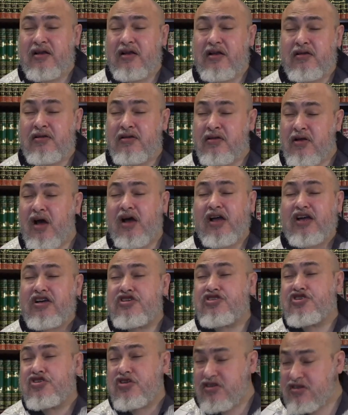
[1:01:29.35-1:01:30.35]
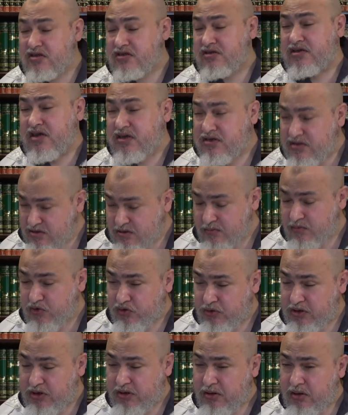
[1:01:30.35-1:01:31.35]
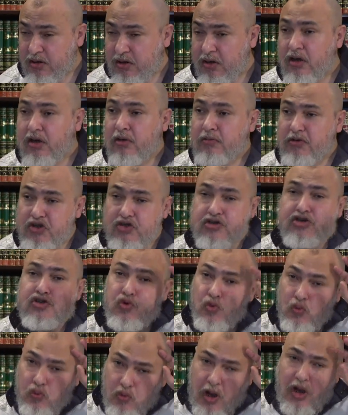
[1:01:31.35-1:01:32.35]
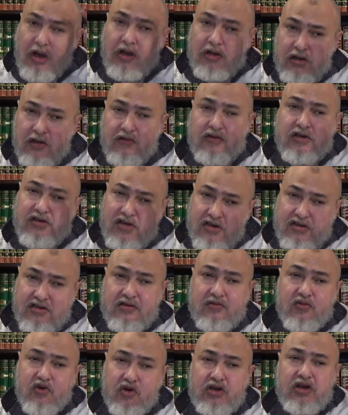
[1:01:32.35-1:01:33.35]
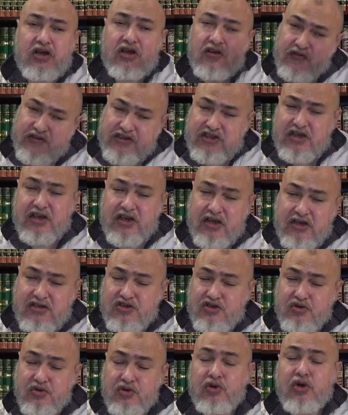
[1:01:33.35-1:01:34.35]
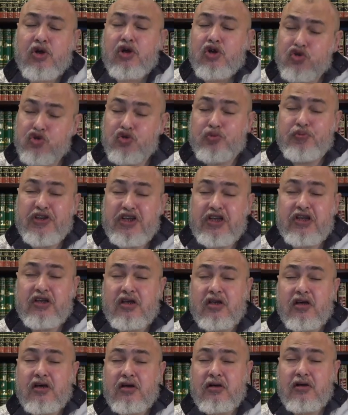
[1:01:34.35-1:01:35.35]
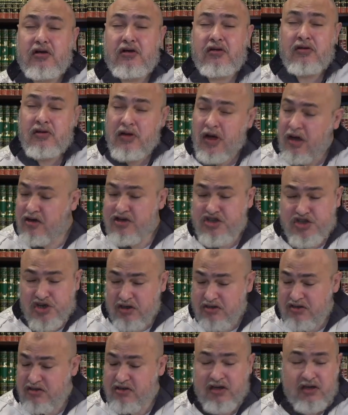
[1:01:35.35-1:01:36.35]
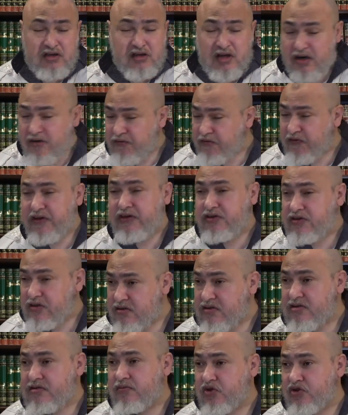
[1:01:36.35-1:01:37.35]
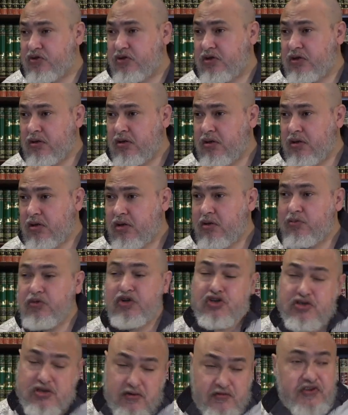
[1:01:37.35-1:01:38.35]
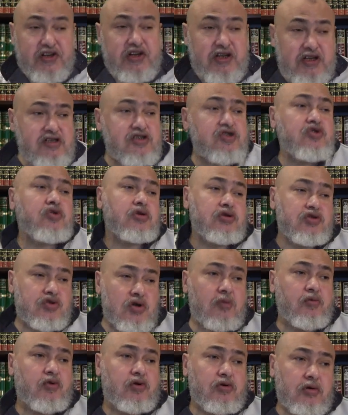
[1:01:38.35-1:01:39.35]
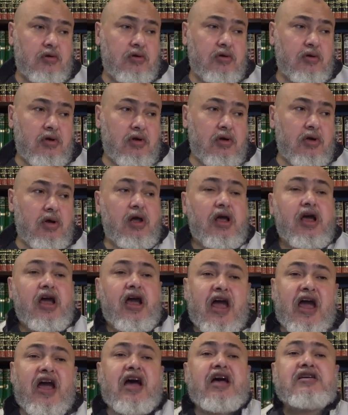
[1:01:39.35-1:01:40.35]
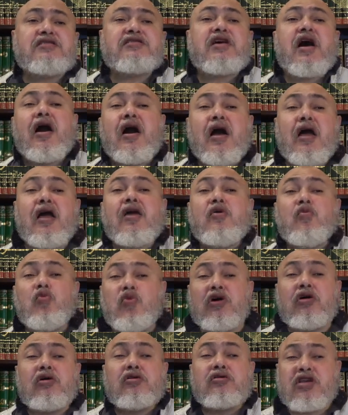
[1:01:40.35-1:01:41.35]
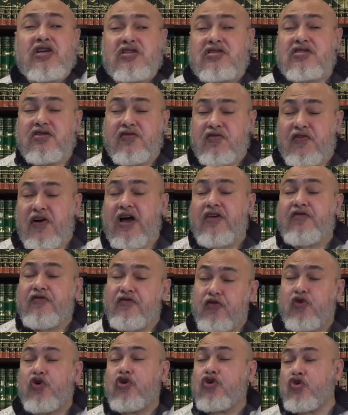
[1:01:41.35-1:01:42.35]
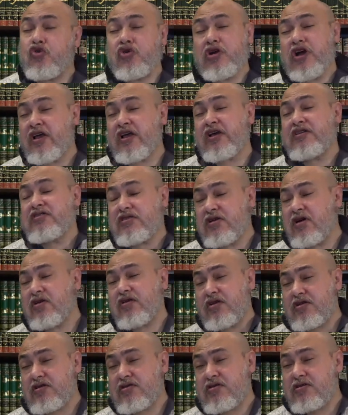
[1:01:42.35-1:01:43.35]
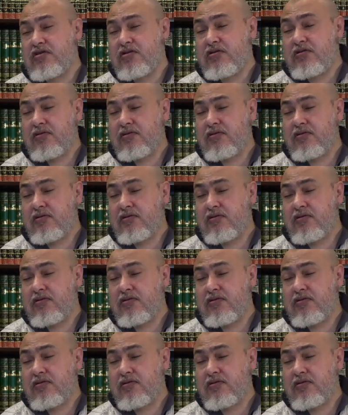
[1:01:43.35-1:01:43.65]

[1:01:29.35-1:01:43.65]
not a just testimony, because you want the testimony, if it's against you, to be not a just and not a fair testimony, because if it is, you're in trouble. As I will testify for or against others.